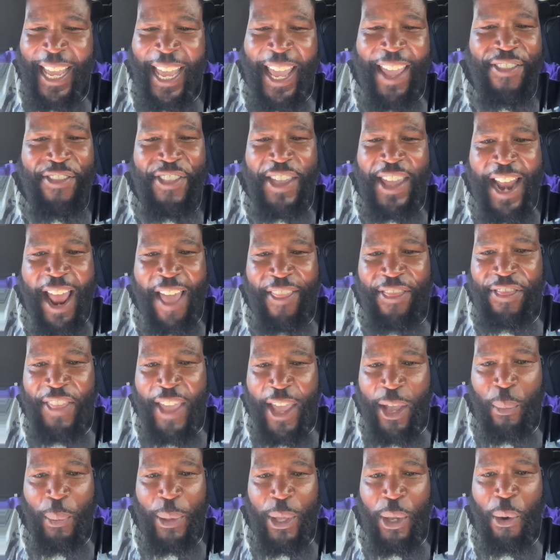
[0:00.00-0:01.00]
And then I
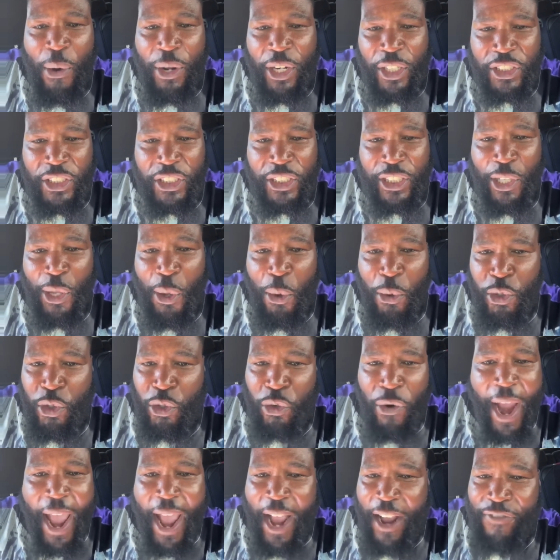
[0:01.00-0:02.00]
think we're going to slow
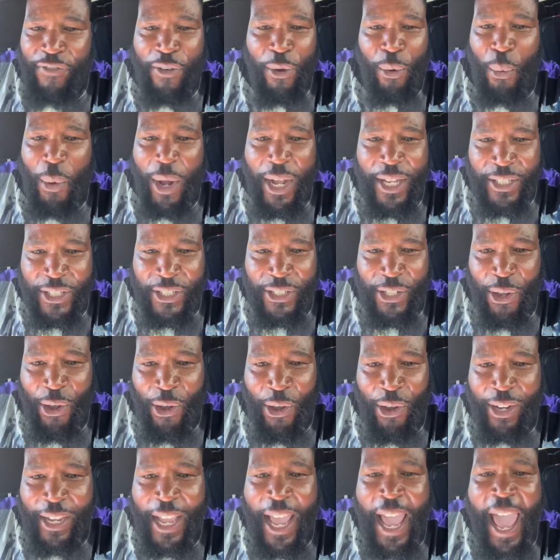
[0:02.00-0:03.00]
drag for one
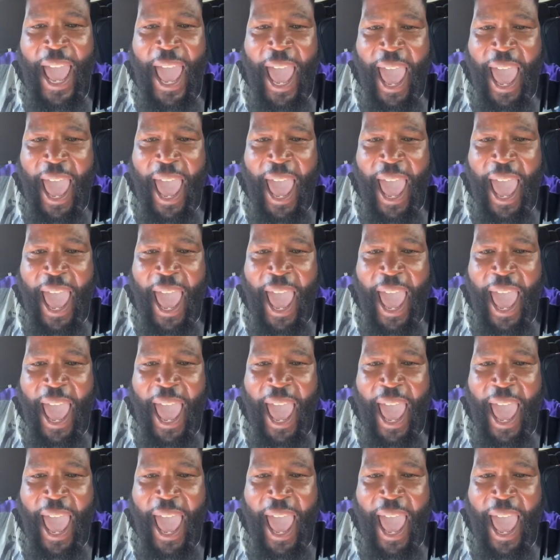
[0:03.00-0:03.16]
song